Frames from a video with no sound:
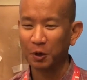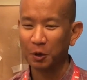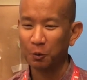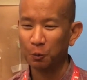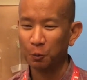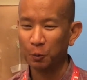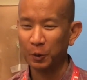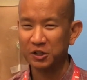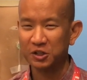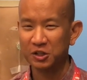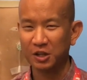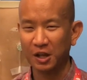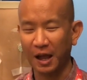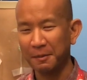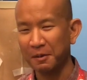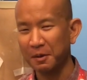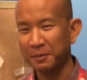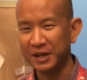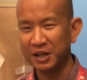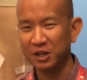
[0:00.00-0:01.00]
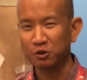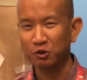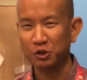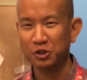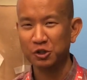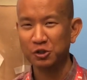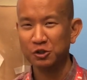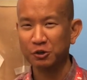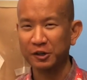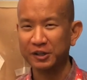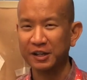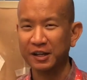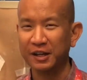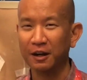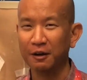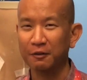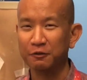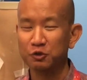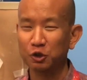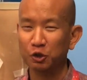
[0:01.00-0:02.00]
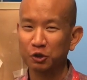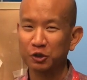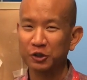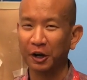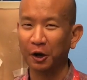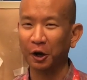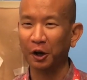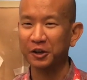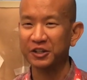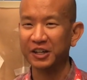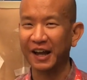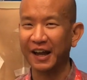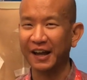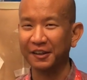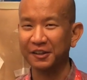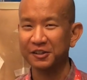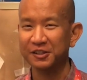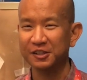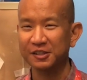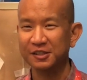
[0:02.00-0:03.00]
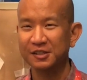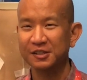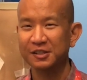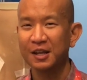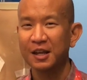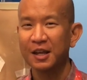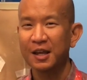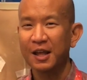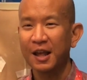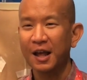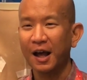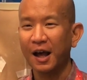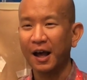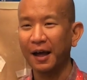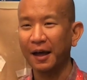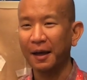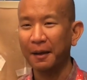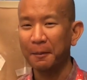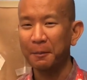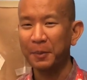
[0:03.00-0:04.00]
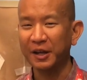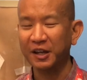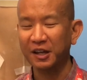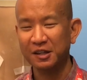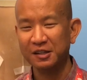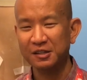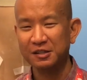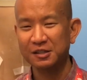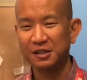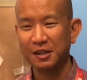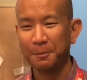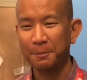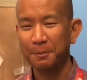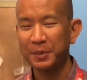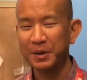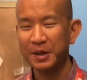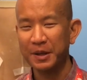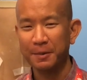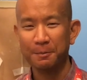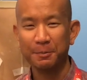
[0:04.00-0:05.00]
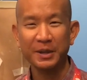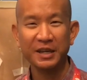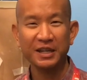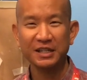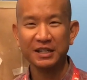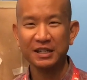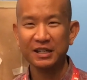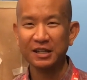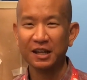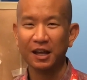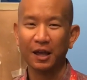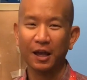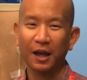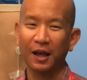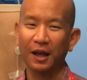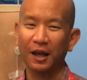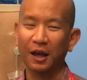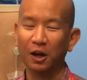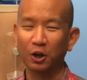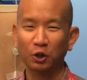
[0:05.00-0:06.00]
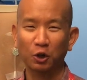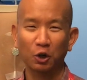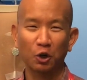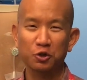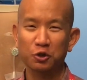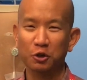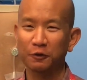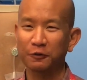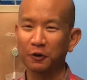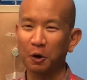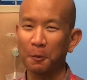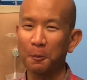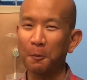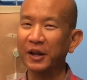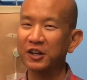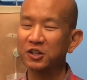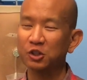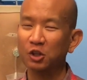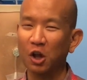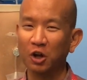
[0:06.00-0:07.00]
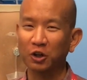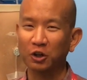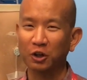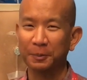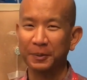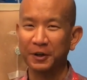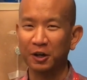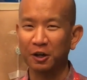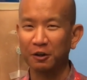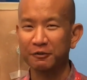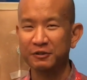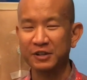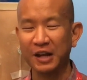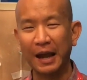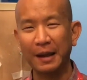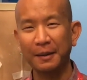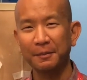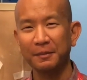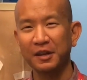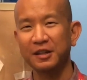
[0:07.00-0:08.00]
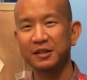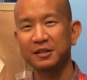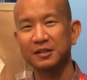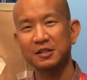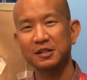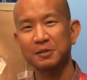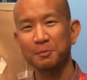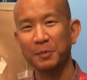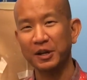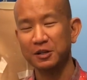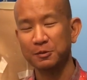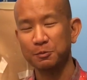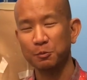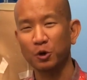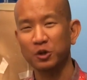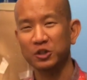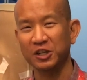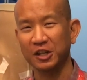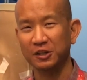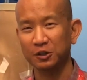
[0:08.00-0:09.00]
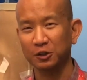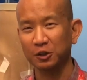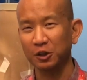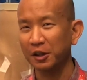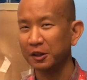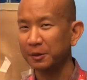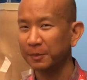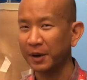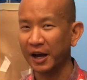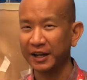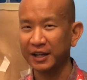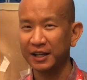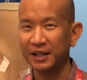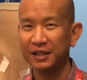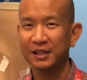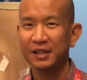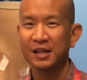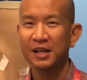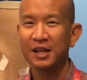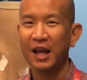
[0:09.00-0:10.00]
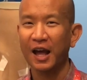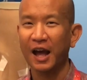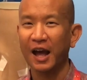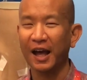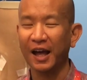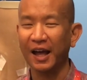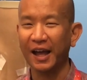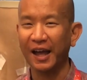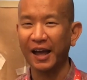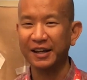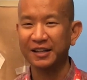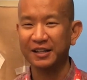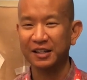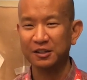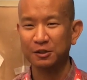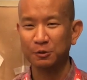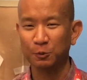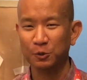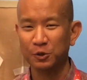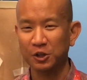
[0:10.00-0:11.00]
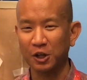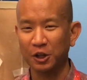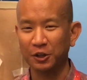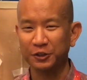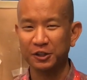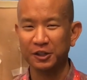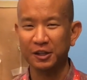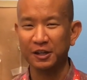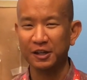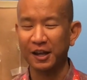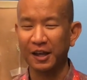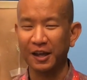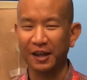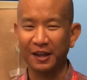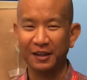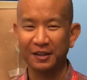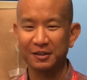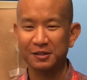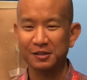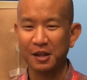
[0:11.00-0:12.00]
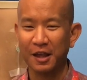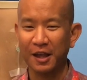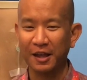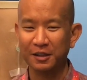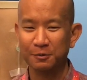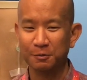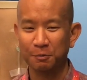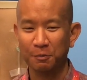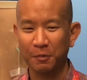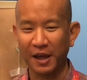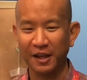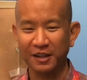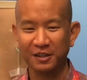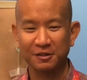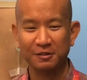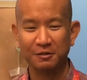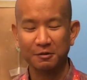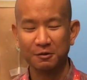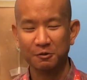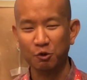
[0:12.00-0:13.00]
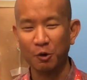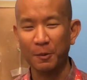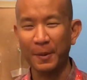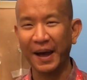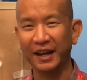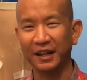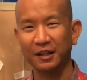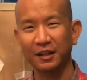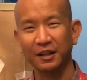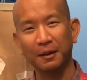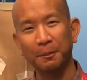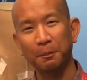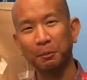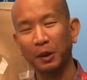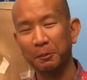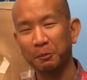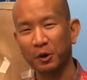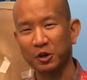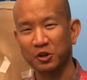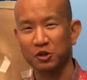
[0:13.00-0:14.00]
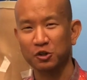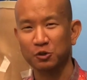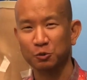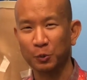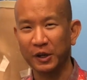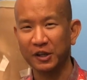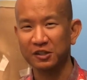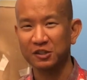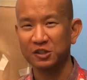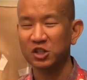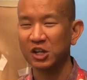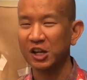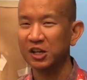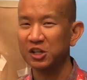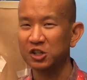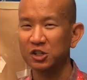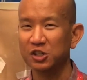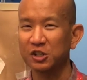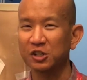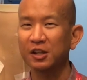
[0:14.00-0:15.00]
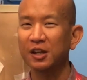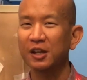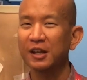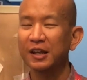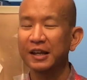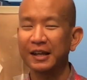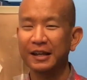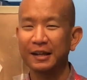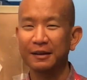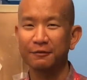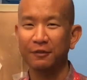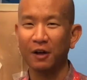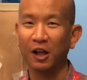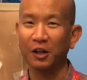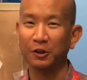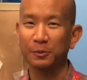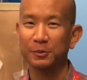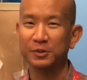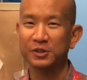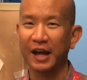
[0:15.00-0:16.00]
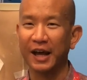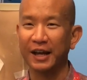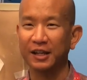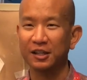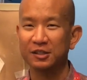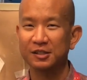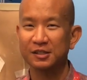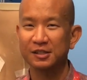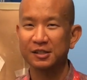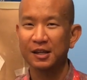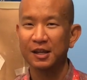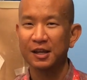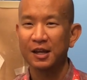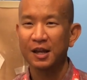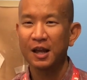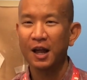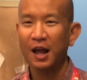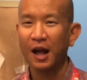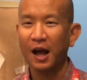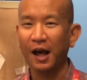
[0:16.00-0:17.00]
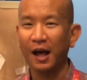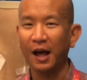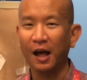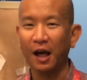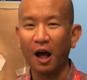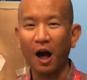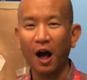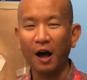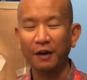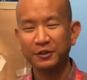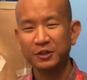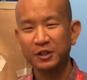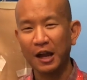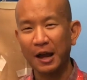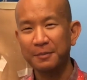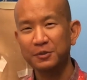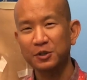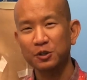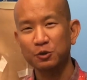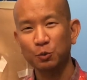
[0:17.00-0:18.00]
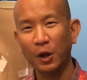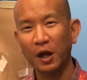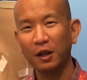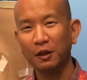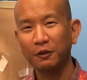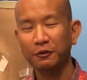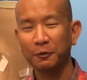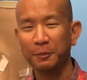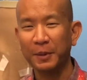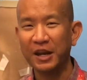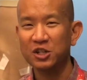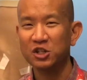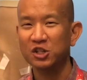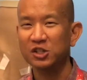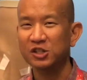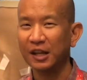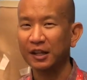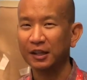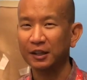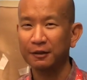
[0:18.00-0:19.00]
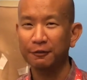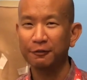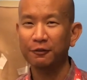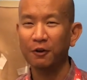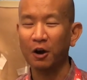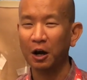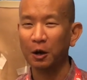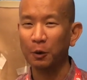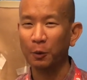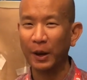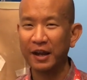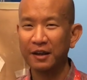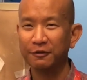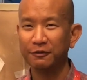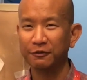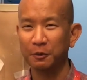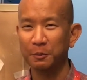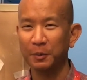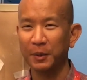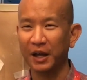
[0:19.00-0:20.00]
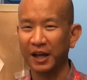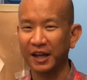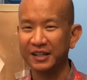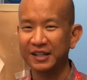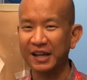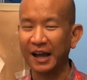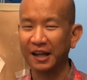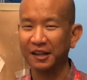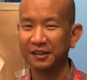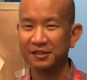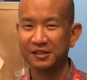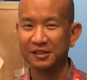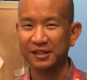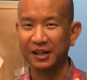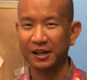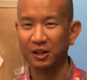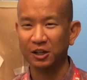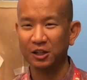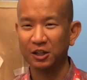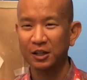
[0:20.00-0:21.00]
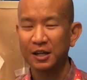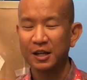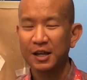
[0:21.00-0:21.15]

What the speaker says: which I'm a pediatrician, so I take care of children that are on dialysis. Because PD occurs over a much longer period of time, it's much more gentle on the body and doesn't result in as dramatic blood pressure swings and changes in volume status. Oftentimes as well, for patients that live far away from a dialysis center,